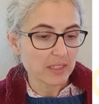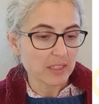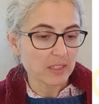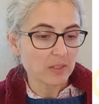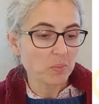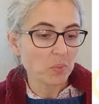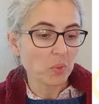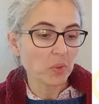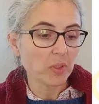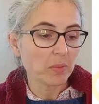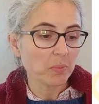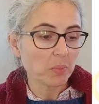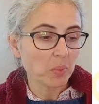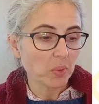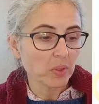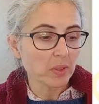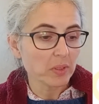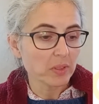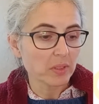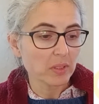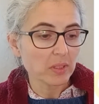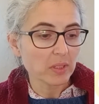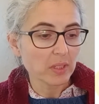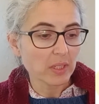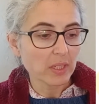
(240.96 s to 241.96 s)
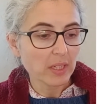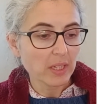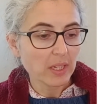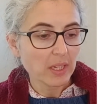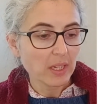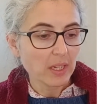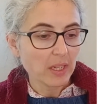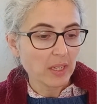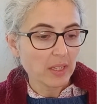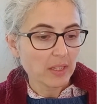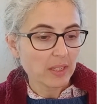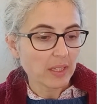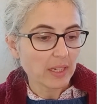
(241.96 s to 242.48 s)
is more important
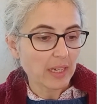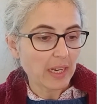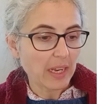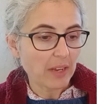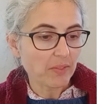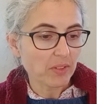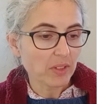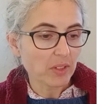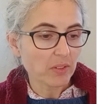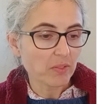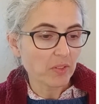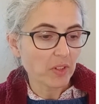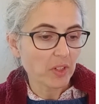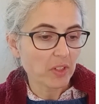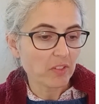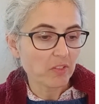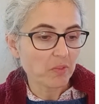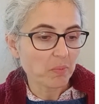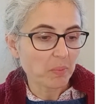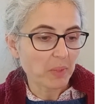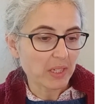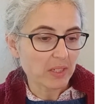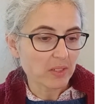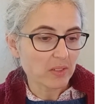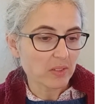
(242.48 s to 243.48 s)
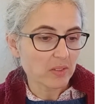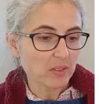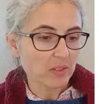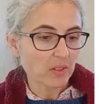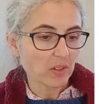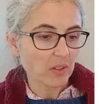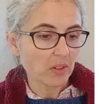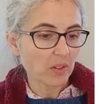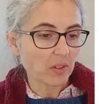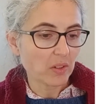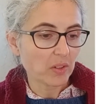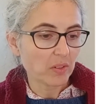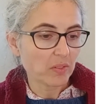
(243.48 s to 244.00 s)
than having a votive Mass
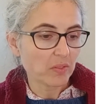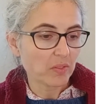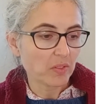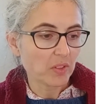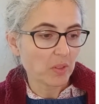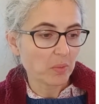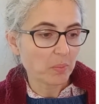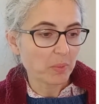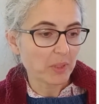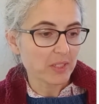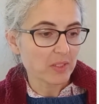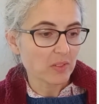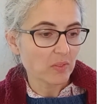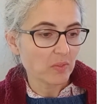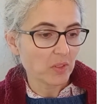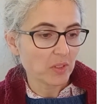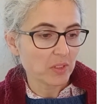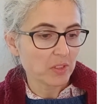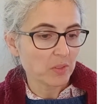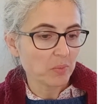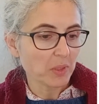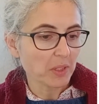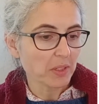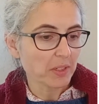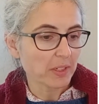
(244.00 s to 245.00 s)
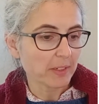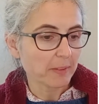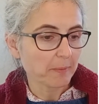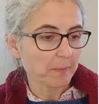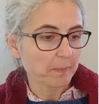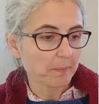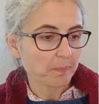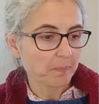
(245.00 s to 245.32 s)
of the Blessed Virgin Mary.